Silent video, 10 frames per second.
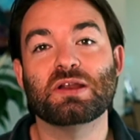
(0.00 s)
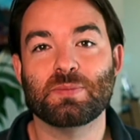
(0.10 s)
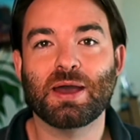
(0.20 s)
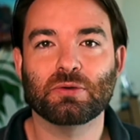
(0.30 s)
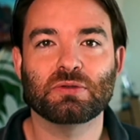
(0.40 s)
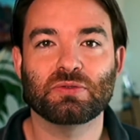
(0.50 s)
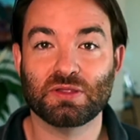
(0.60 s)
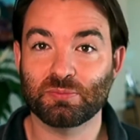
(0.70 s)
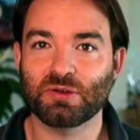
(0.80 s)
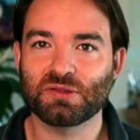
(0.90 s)
about this
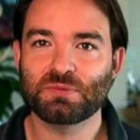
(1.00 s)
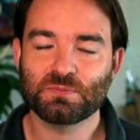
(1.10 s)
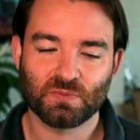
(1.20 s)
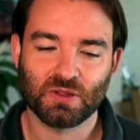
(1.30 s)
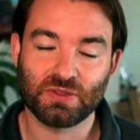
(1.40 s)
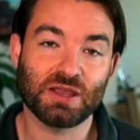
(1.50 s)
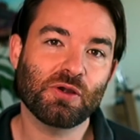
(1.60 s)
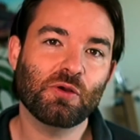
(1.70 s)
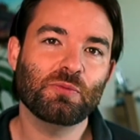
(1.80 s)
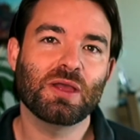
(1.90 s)
person, the
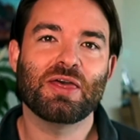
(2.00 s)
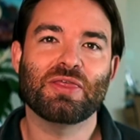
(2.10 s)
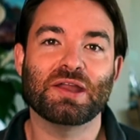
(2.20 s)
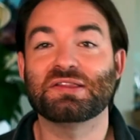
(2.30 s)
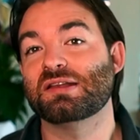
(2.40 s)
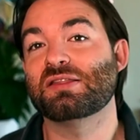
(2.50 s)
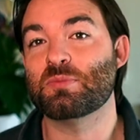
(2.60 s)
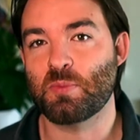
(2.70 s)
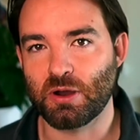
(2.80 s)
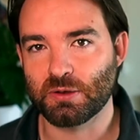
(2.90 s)
hero, that sets them
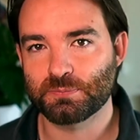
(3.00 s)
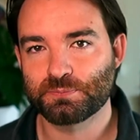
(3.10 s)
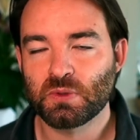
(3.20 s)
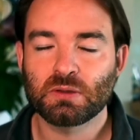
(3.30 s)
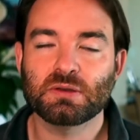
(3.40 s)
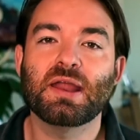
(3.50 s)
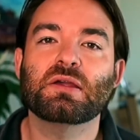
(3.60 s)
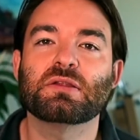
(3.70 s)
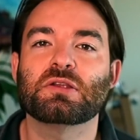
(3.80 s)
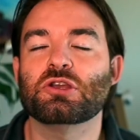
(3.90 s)
apart?
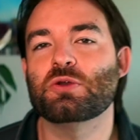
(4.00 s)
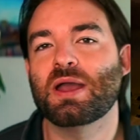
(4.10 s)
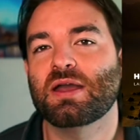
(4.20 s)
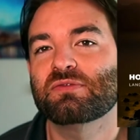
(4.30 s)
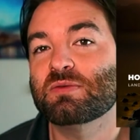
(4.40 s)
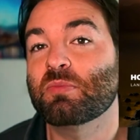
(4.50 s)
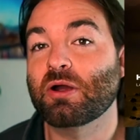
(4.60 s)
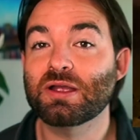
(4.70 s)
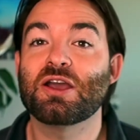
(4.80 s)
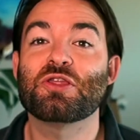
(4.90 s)
Next, you have
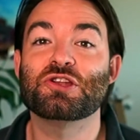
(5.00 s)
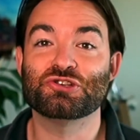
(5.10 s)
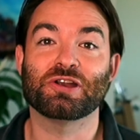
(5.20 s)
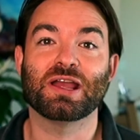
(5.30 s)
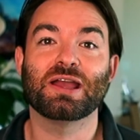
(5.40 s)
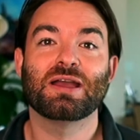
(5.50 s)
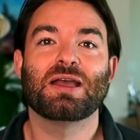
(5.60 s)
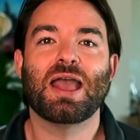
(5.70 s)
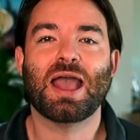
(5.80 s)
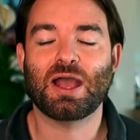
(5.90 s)
embarking on the journey.
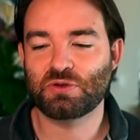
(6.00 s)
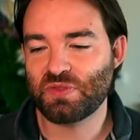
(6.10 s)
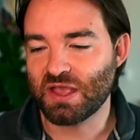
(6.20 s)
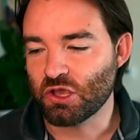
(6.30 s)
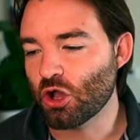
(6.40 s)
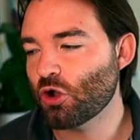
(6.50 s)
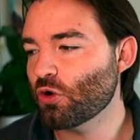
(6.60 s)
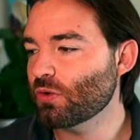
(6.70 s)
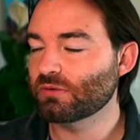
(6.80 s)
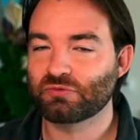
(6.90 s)
How did they
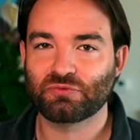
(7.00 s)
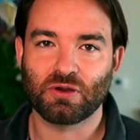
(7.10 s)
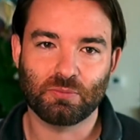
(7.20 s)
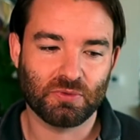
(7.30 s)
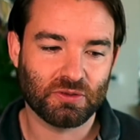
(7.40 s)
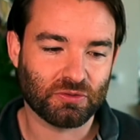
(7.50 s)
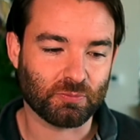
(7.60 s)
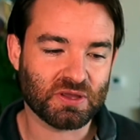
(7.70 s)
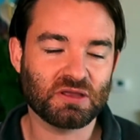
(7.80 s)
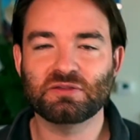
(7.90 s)
go from their
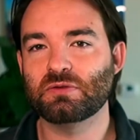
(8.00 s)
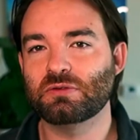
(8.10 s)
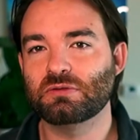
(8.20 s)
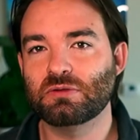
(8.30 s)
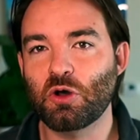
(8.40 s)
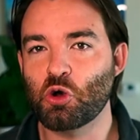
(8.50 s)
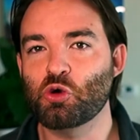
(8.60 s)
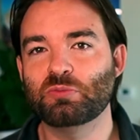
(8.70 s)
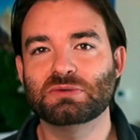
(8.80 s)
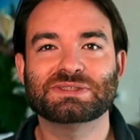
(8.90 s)
peaceful
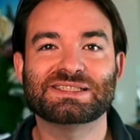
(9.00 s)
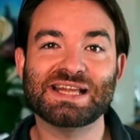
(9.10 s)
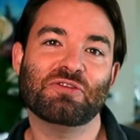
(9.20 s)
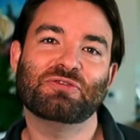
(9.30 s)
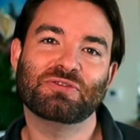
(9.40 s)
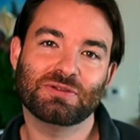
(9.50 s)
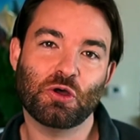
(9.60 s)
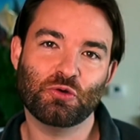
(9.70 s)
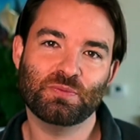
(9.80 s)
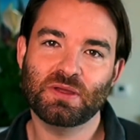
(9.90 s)
home, safe
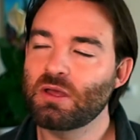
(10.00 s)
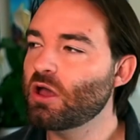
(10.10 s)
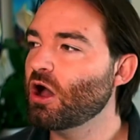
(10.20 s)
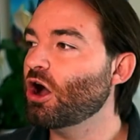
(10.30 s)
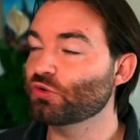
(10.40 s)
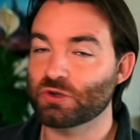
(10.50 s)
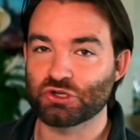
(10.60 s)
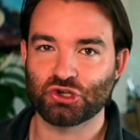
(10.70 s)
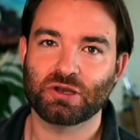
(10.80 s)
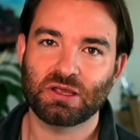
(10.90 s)
home, onto a
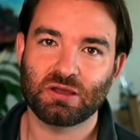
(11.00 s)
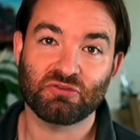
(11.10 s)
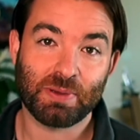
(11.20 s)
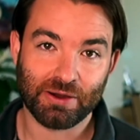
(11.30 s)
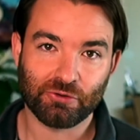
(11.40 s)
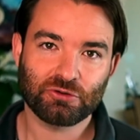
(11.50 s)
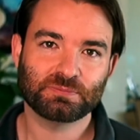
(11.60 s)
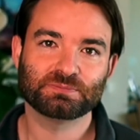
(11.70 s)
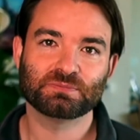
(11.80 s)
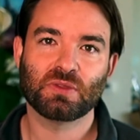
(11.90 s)
journey of peril,
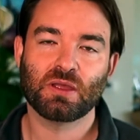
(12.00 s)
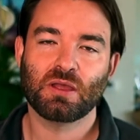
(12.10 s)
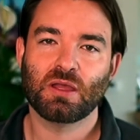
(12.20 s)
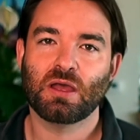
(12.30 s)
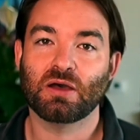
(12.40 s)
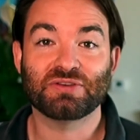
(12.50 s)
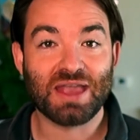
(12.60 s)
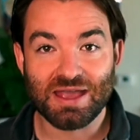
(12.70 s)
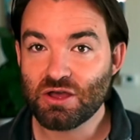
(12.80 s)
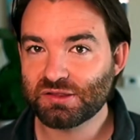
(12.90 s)
of
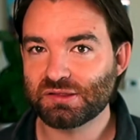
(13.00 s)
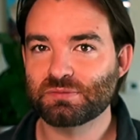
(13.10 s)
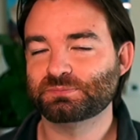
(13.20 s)
chaos?